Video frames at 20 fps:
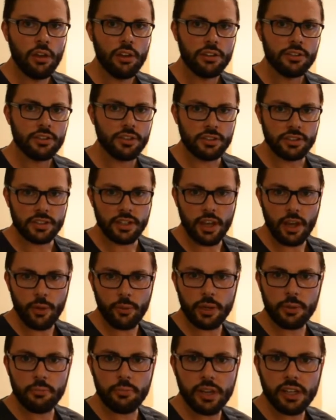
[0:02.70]
So today I
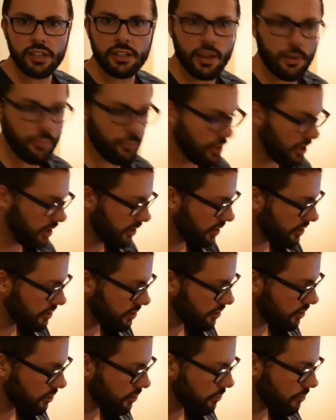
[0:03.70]
went and picked up one of the
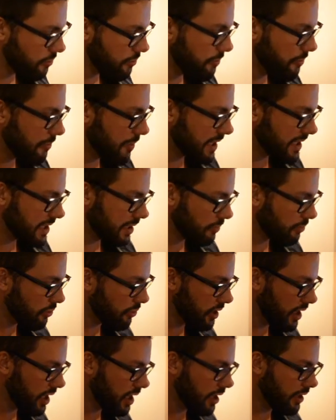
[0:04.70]
new Mesa
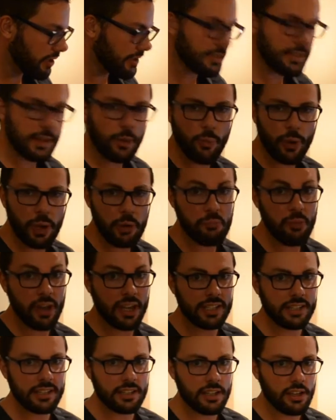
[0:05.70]
Boogie Subway
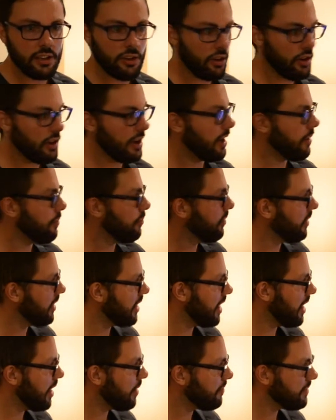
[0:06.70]
Bass DI
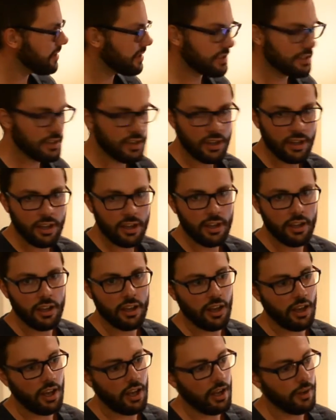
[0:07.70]
preamps.
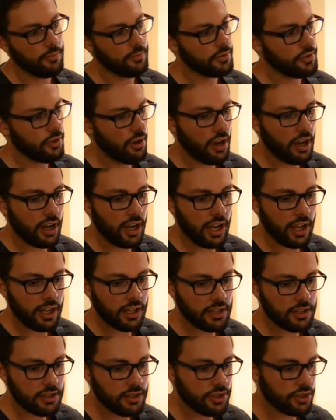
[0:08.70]
Tried it out
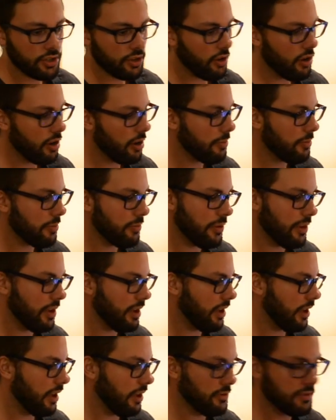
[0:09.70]
in the shop.
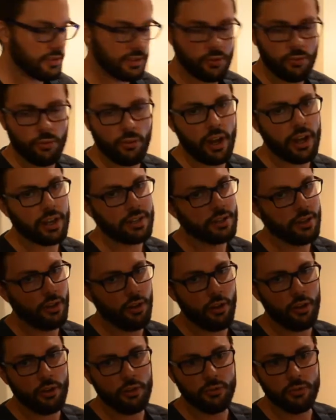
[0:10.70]
It was a great
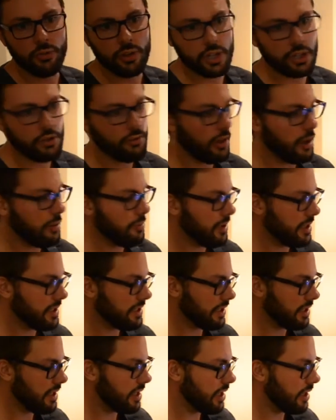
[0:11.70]
tone, really great piece
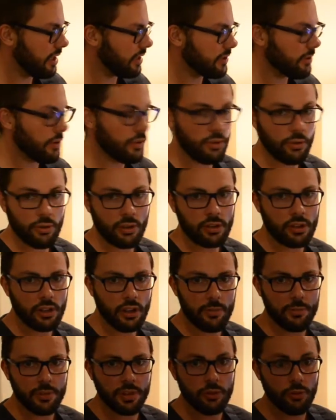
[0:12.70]
of gear, so I thought I'd
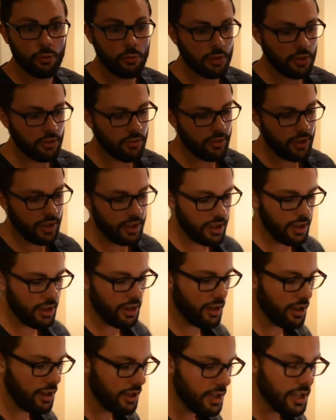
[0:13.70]
come and do a bit of
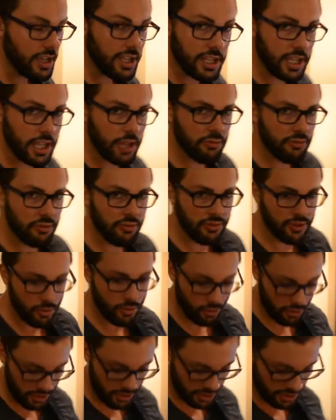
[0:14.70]
a gear
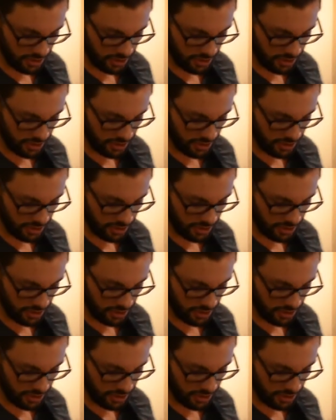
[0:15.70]
review on it.